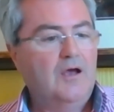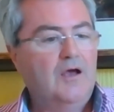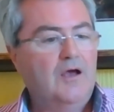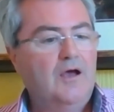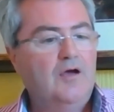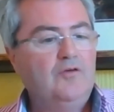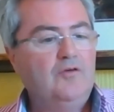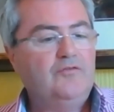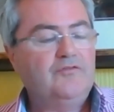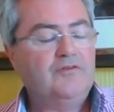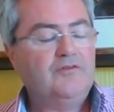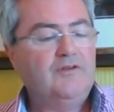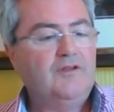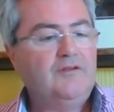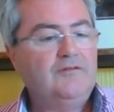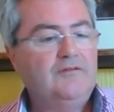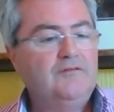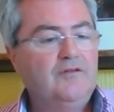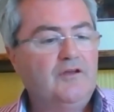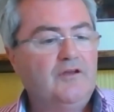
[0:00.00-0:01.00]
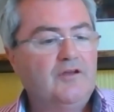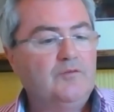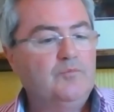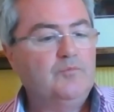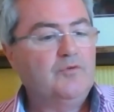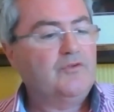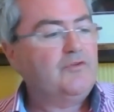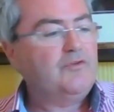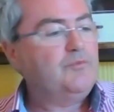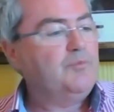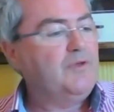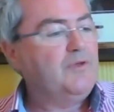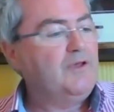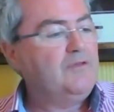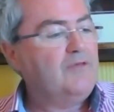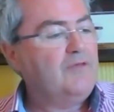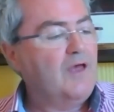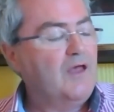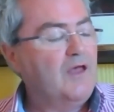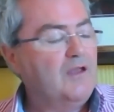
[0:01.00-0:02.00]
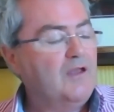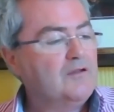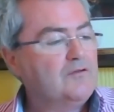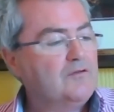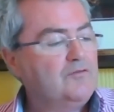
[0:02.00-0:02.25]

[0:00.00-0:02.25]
How sadistic it must be then